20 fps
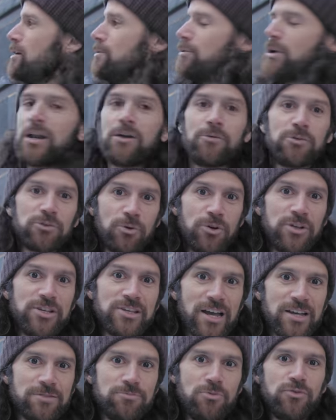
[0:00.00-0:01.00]
But anyways, one of these
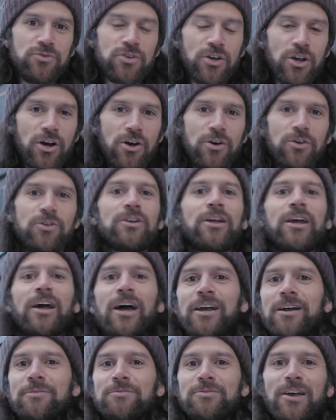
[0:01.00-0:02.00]
guys moves the cone,
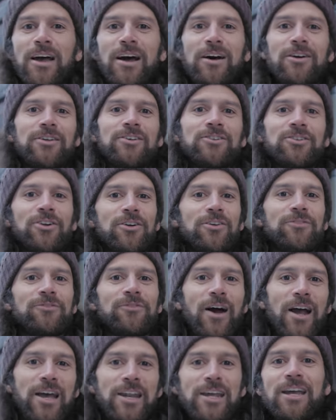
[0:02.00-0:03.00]
guy comes out, they start
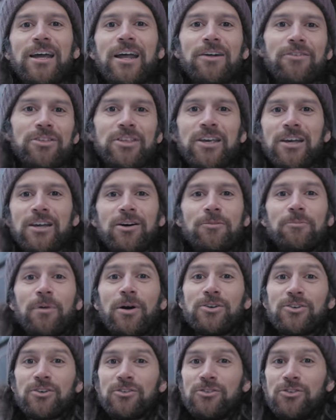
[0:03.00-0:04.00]
fighting and everything. A
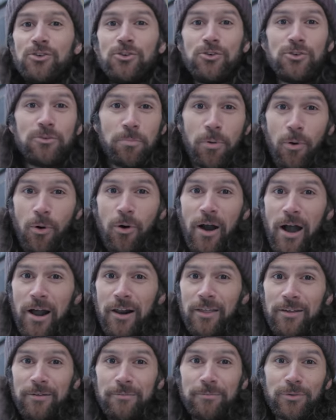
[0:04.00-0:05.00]
bunch of dudes pour out
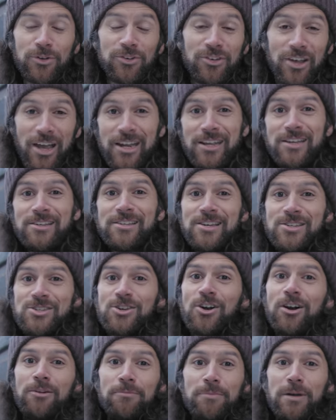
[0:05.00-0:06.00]
of the Mercedes, they
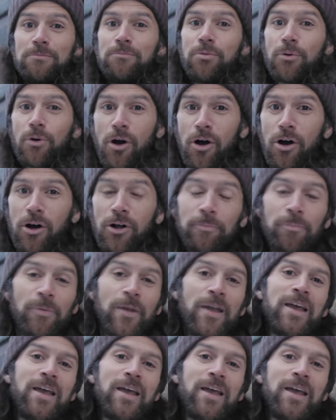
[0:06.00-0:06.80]
start a big brawl.